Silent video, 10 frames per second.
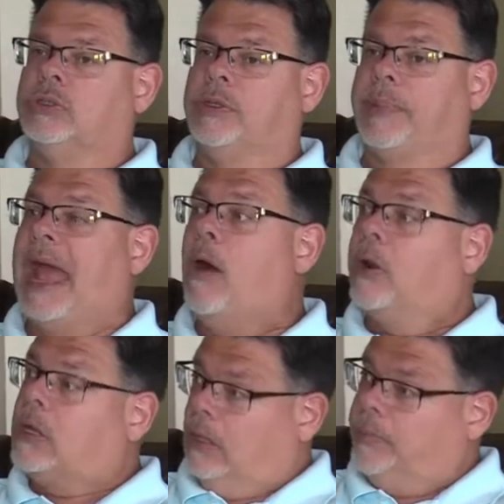The Power
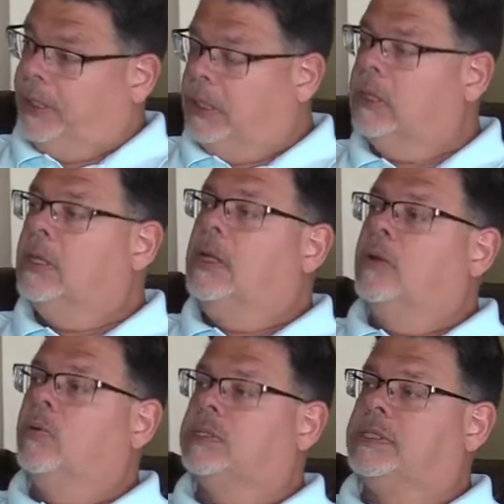Company
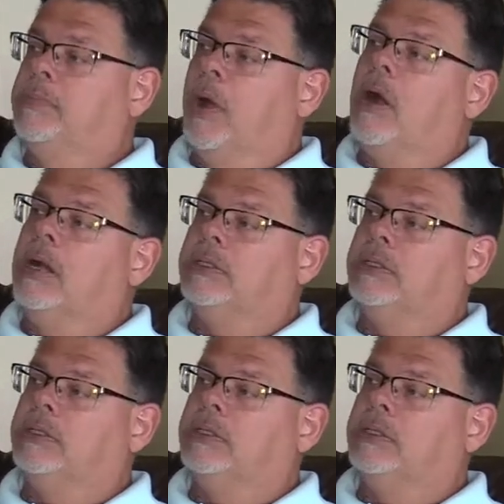was the bar